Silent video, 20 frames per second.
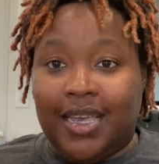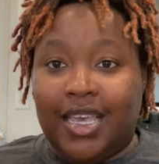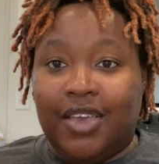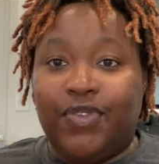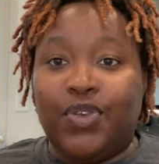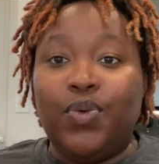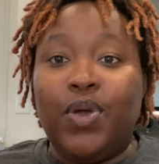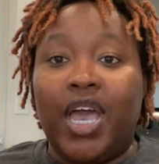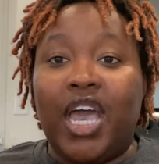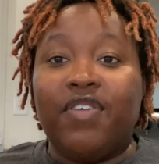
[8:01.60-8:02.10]
If
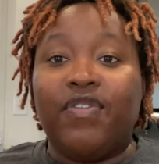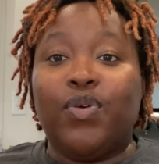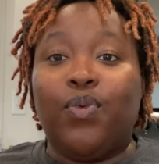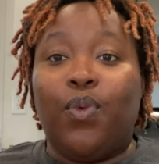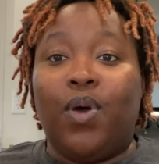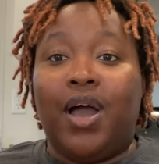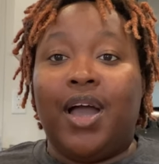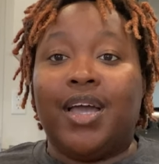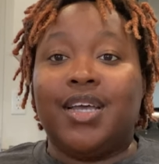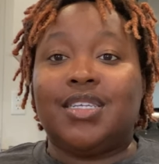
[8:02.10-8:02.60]
you haven't
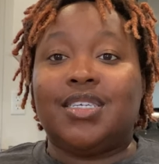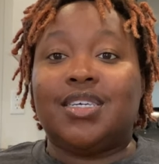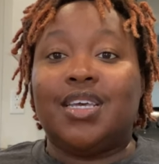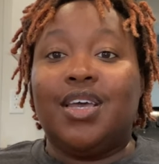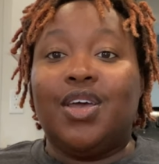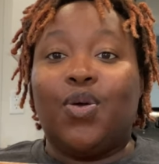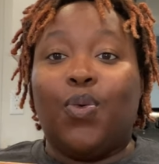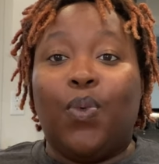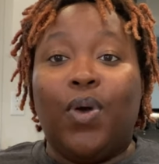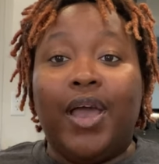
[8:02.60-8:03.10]
watched
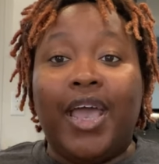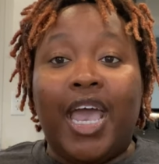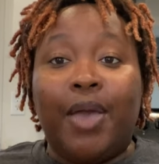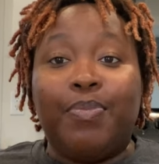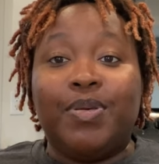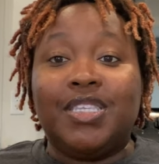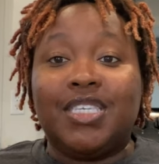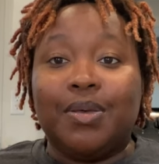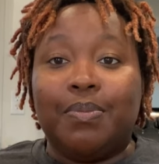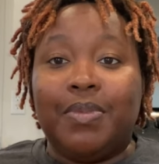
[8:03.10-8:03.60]
what
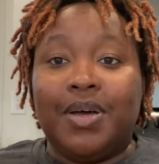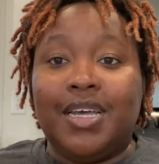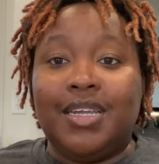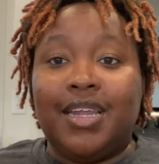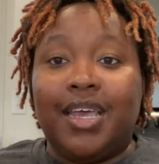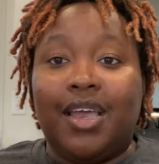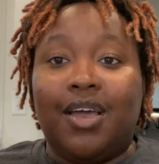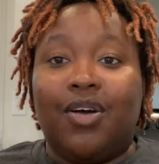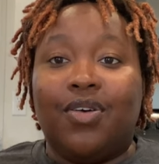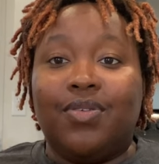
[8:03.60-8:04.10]
happened to
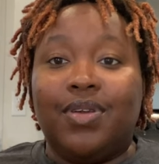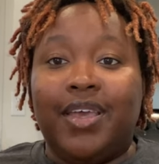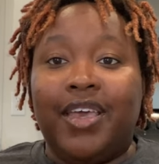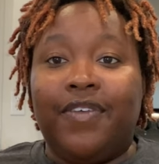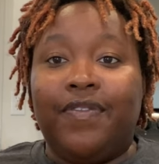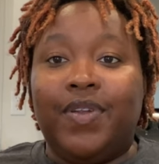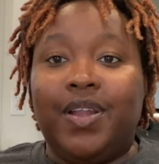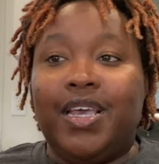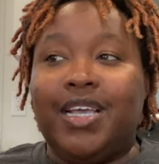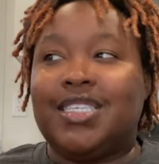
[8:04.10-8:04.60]
Monday on
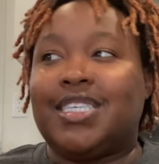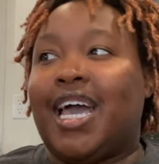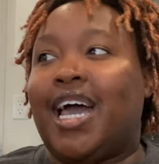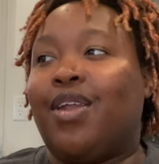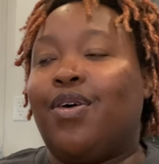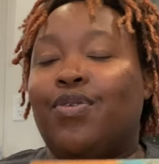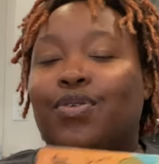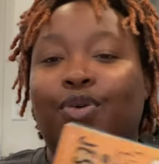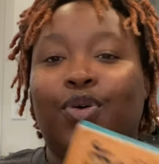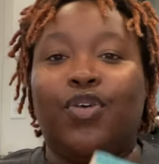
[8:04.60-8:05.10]
Netflix, I
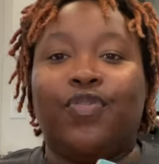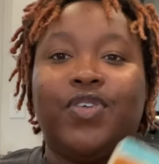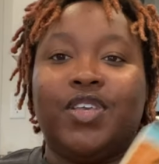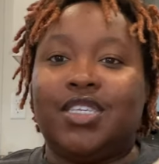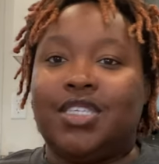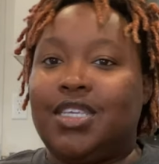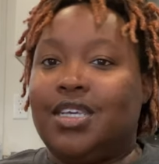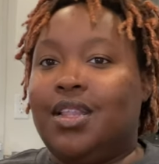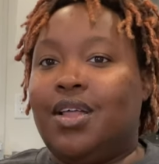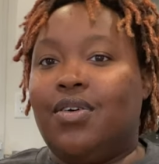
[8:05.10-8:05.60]
don't know if it's
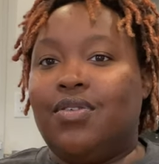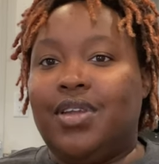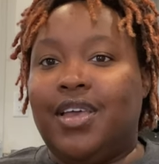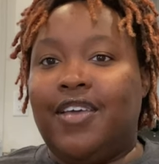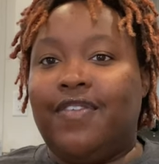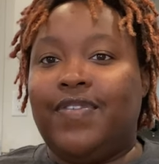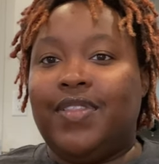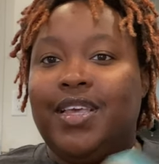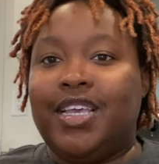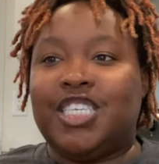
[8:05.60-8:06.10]
still on
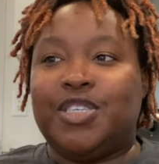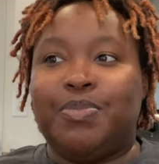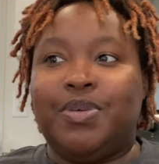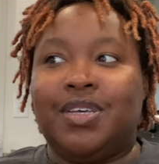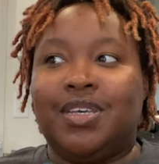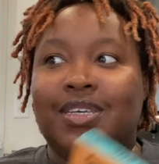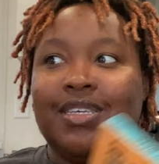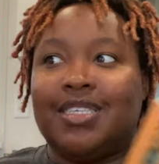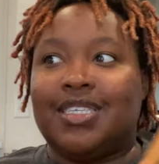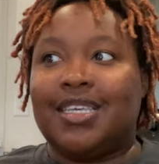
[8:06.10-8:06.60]
Netflix
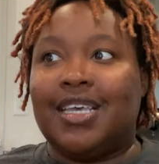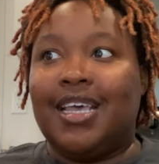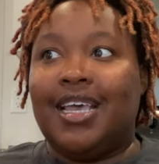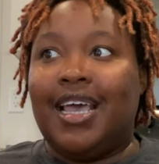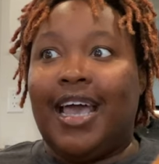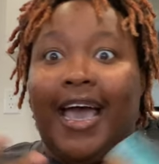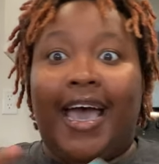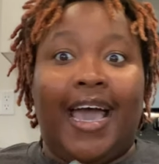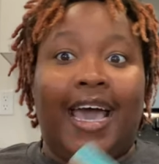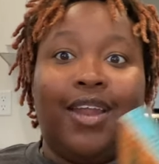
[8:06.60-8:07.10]
because
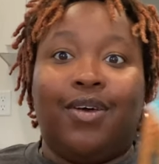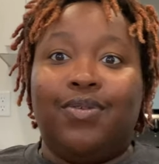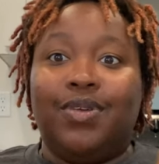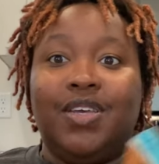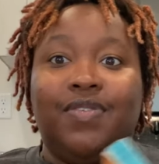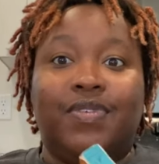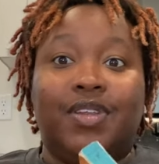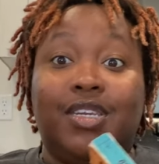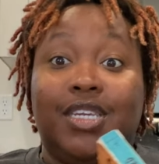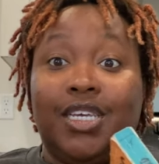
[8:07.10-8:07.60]
I don't
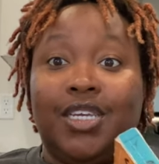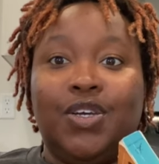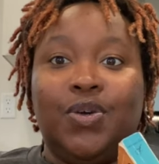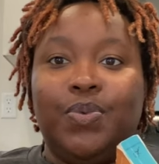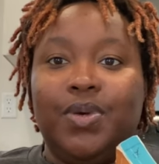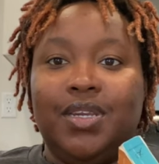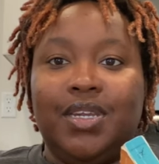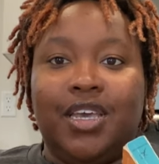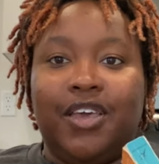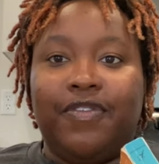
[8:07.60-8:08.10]
even deal
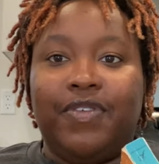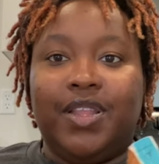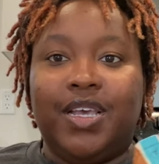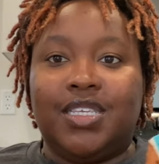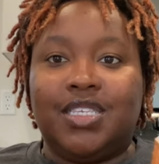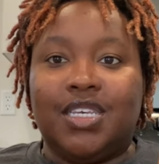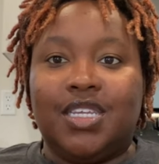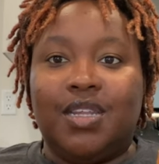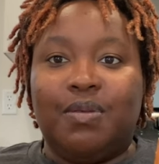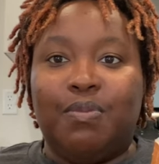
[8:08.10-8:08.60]
with
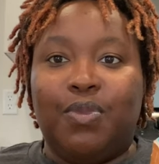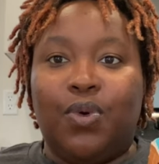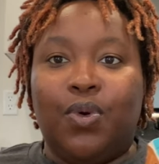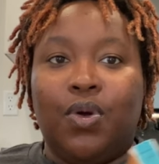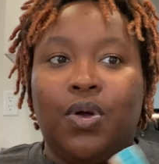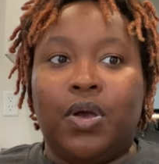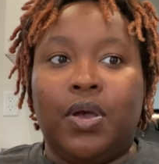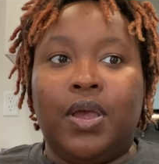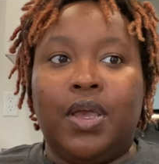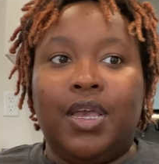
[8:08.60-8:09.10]
Netflix
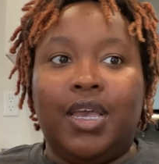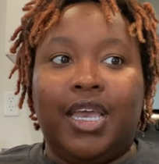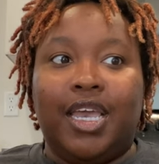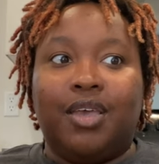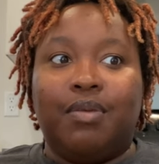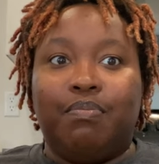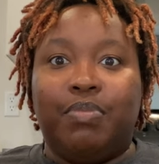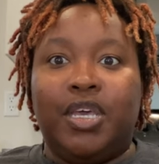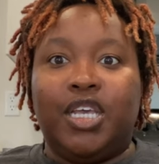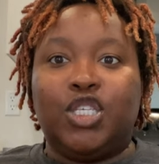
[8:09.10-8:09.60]
anymore
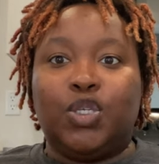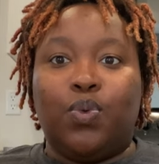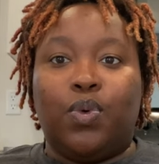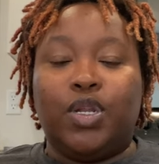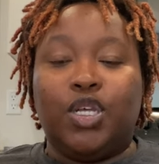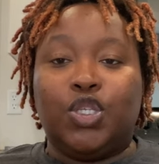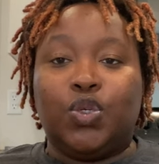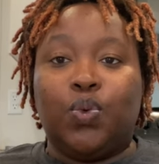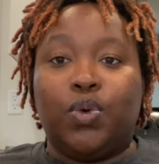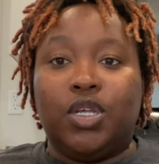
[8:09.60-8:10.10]
in big
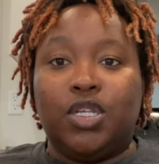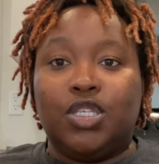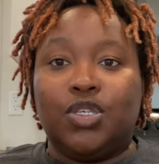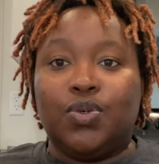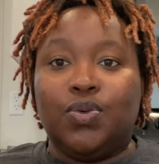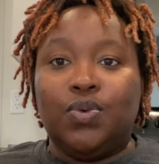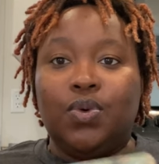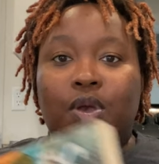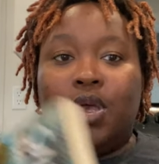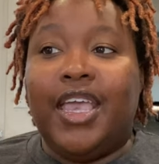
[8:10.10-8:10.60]

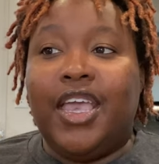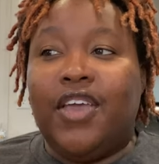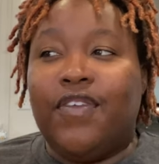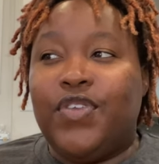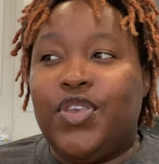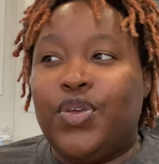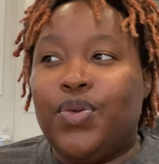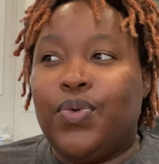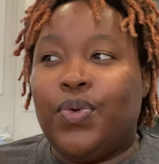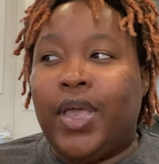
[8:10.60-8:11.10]
2022.
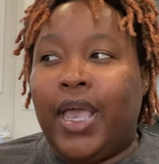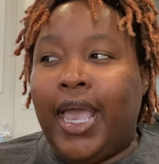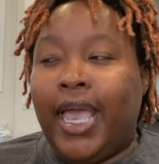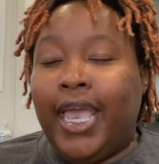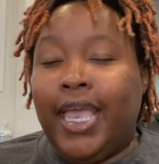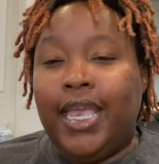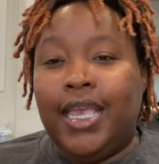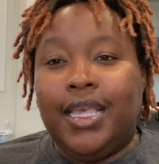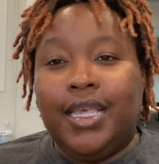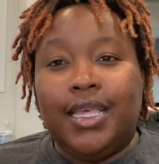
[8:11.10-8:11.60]
If you
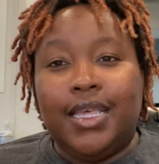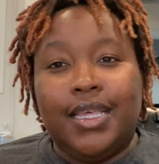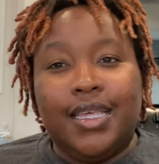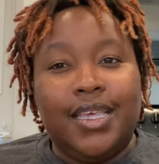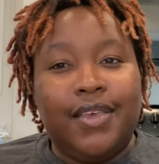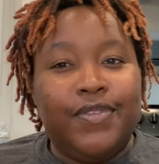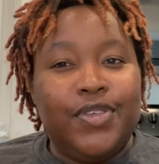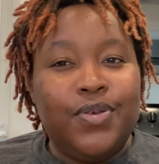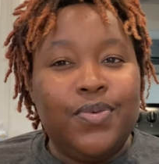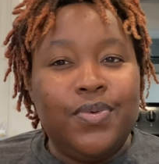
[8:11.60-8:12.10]
can't,
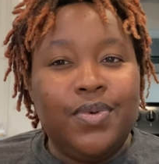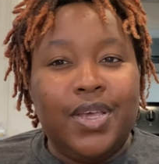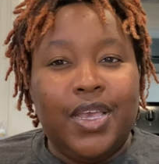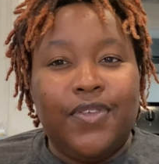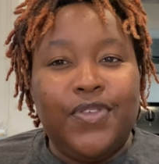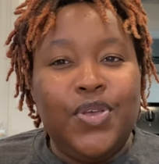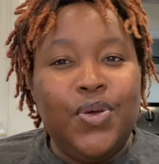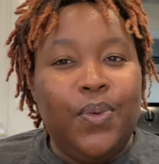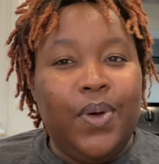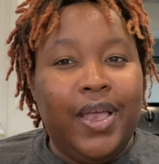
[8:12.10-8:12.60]
if you
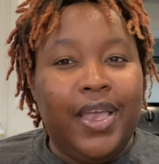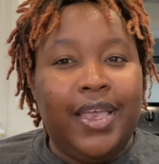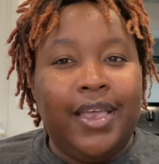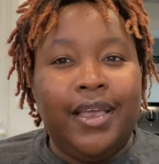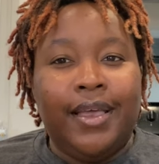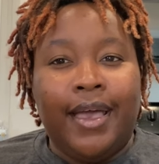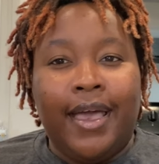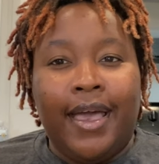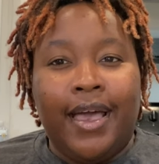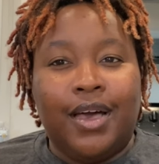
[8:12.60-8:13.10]
if you ain't
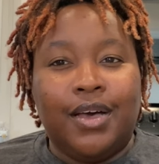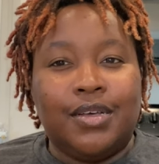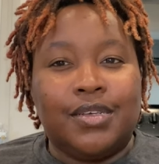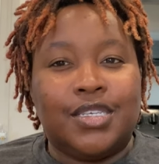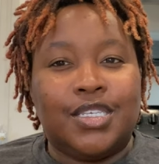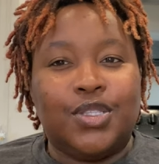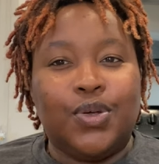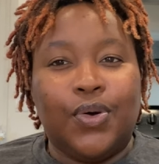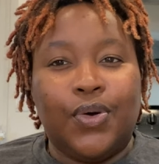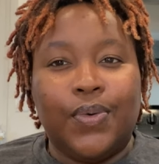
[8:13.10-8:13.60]
got a
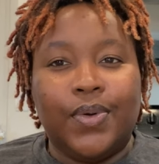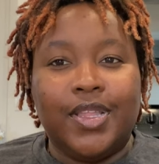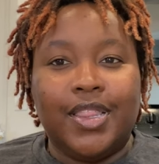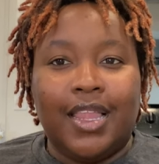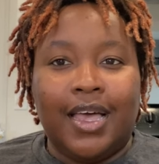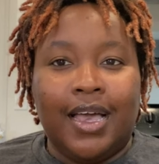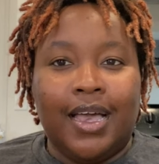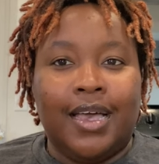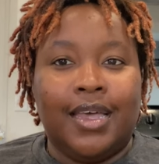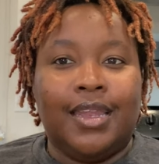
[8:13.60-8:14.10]

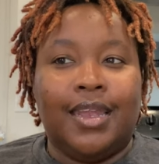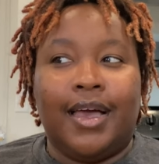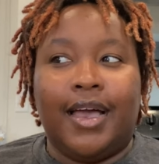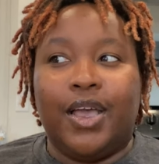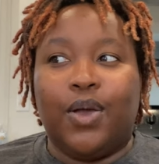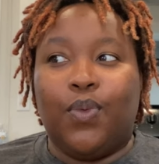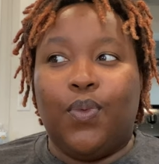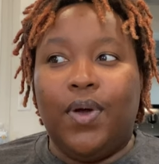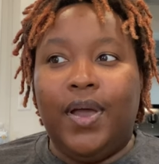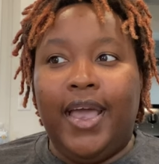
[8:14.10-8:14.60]
storyline
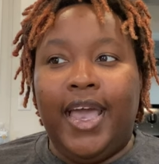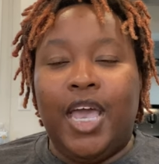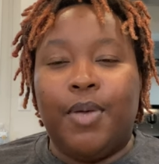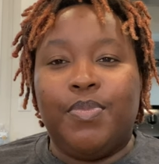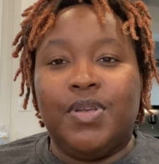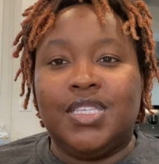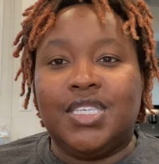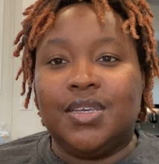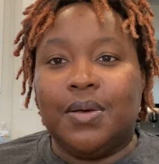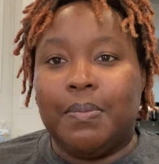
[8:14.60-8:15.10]
like what
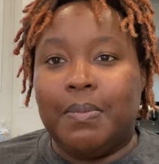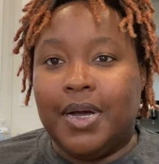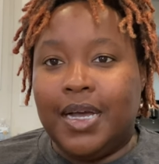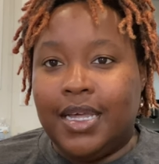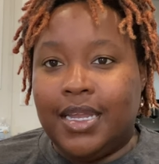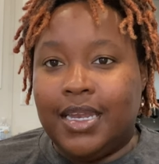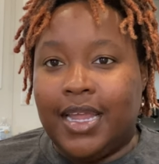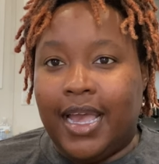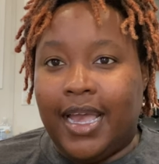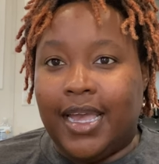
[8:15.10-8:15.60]
happened to
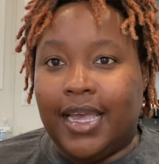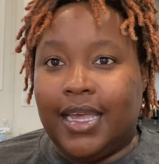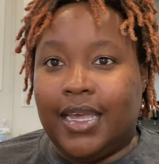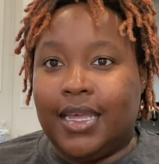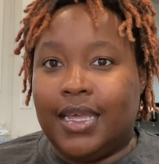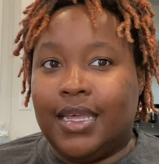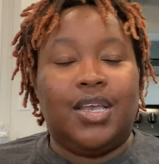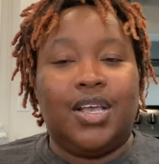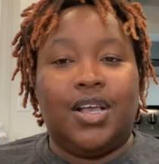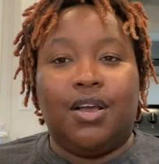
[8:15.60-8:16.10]
Monday,
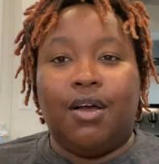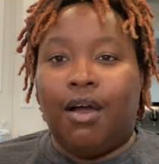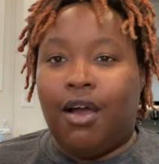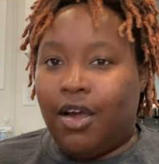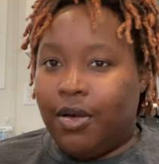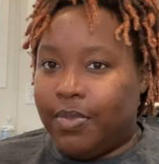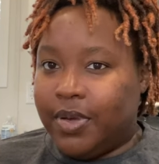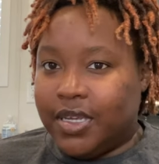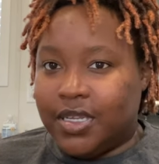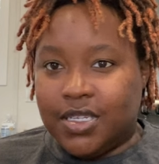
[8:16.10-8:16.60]

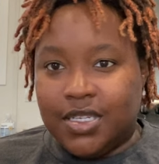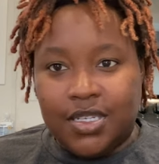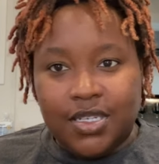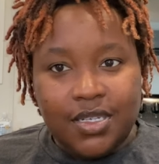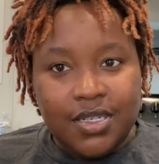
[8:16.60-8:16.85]
garbage.